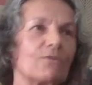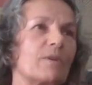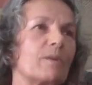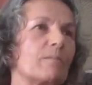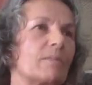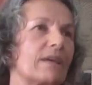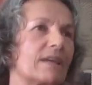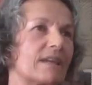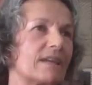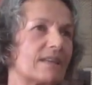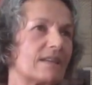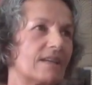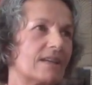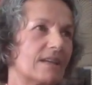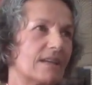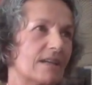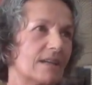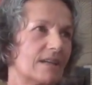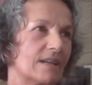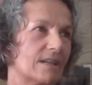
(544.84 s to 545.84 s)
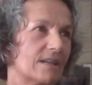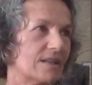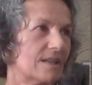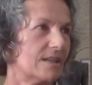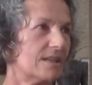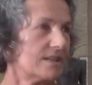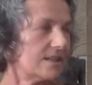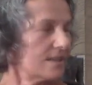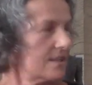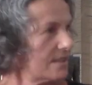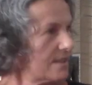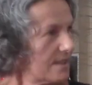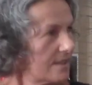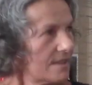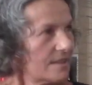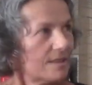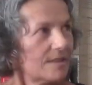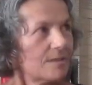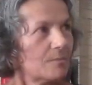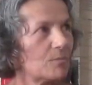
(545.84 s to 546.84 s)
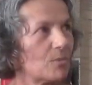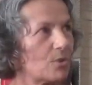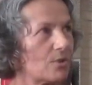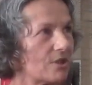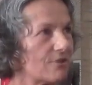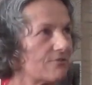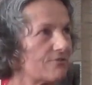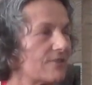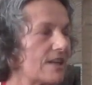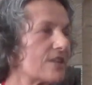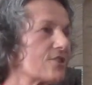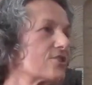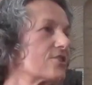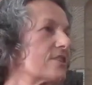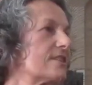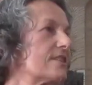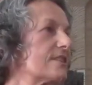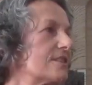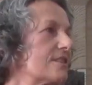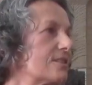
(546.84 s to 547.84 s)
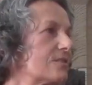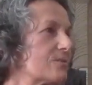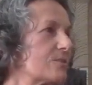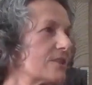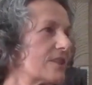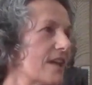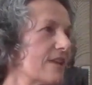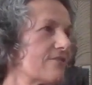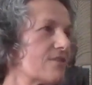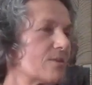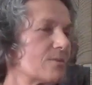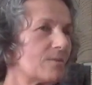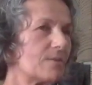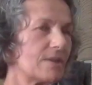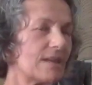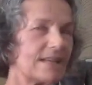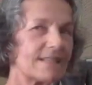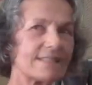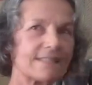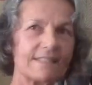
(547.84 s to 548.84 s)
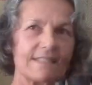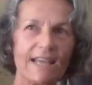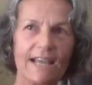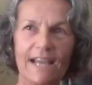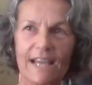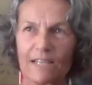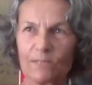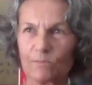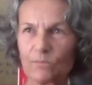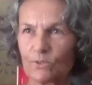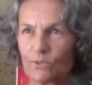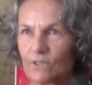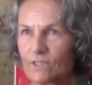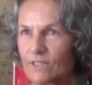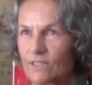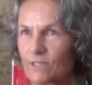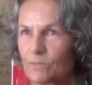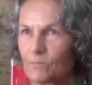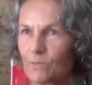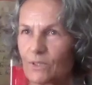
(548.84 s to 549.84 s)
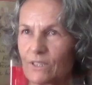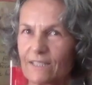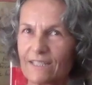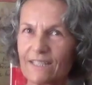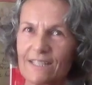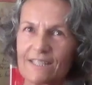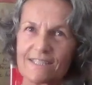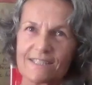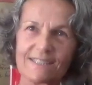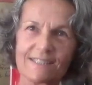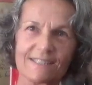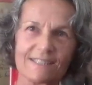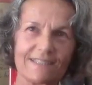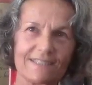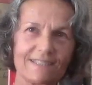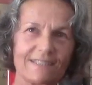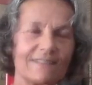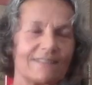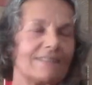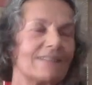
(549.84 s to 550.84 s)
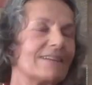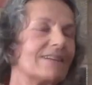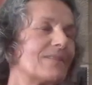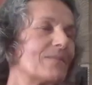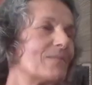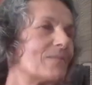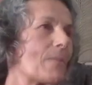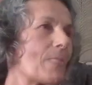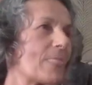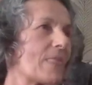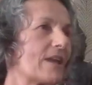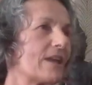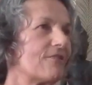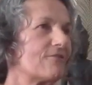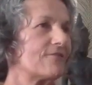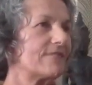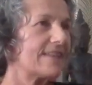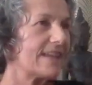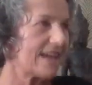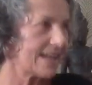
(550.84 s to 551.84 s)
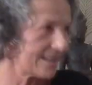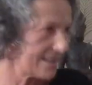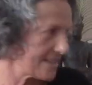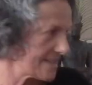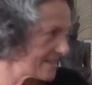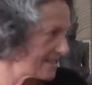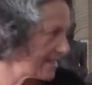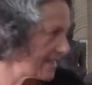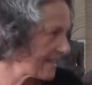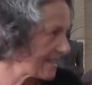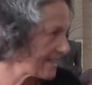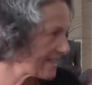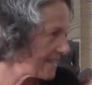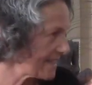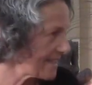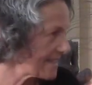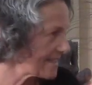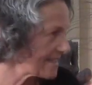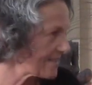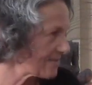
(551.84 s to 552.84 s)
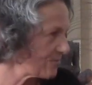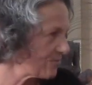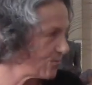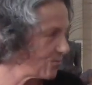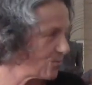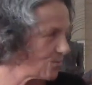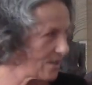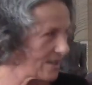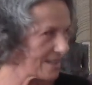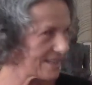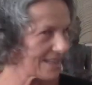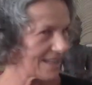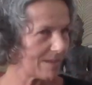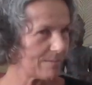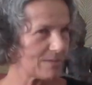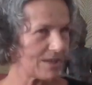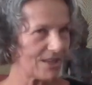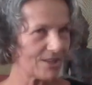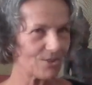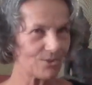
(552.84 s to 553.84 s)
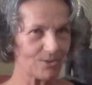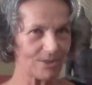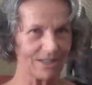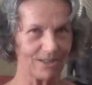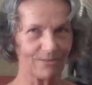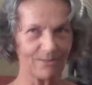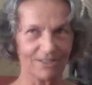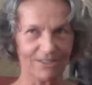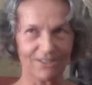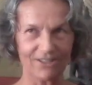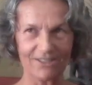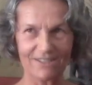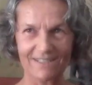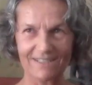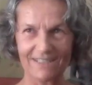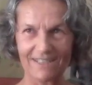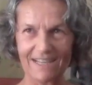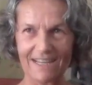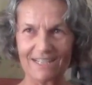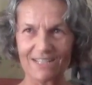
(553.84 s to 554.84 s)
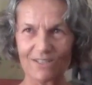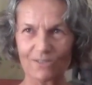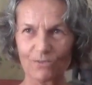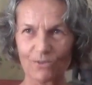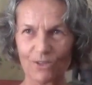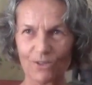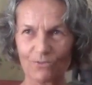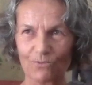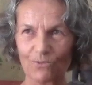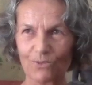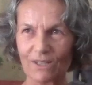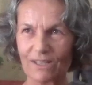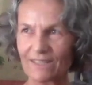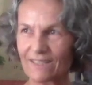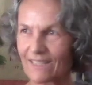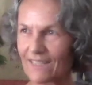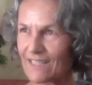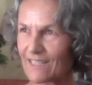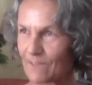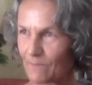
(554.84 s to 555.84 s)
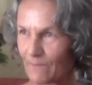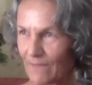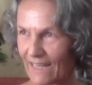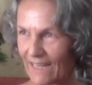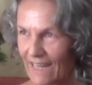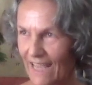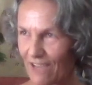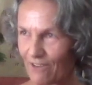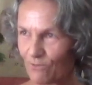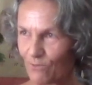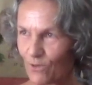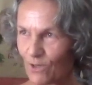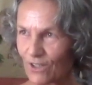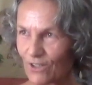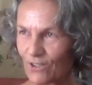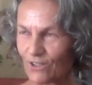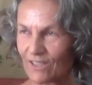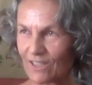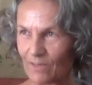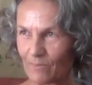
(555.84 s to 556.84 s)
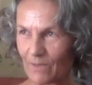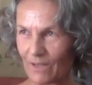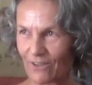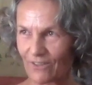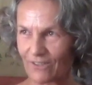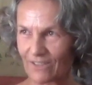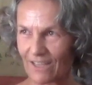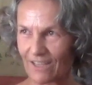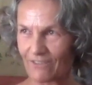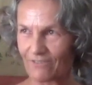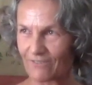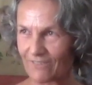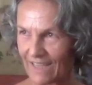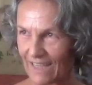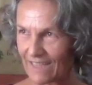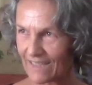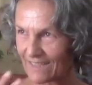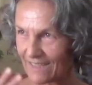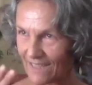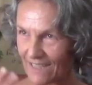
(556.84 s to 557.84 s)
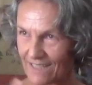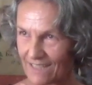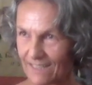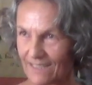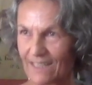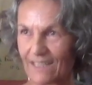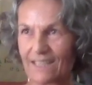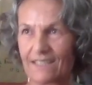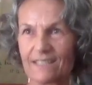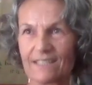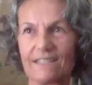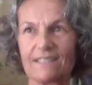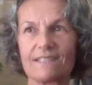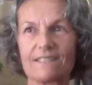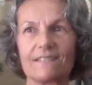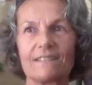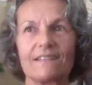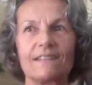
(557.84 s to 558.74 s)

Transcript: we make it more functional, whatever, less sad, more, more this. If that doesn't exist, what am I doing with constellation work? What is my life work all about if that doesn't exist?